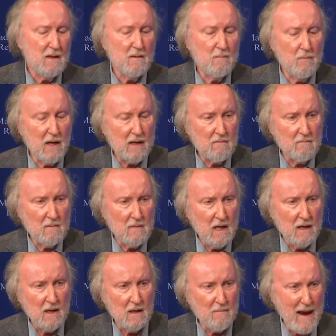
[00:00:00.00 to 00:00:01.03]
But
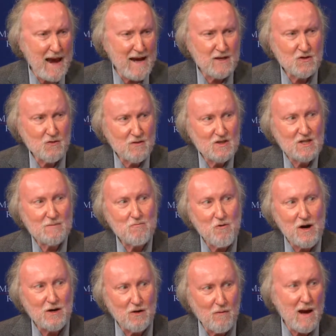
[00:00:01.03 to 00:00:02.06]
Mac has sort of
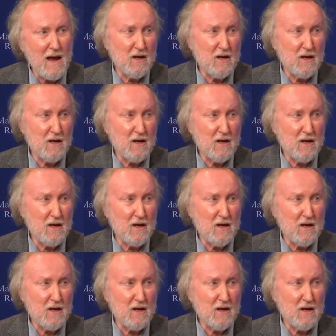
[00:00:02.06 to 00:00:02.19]
spread it around.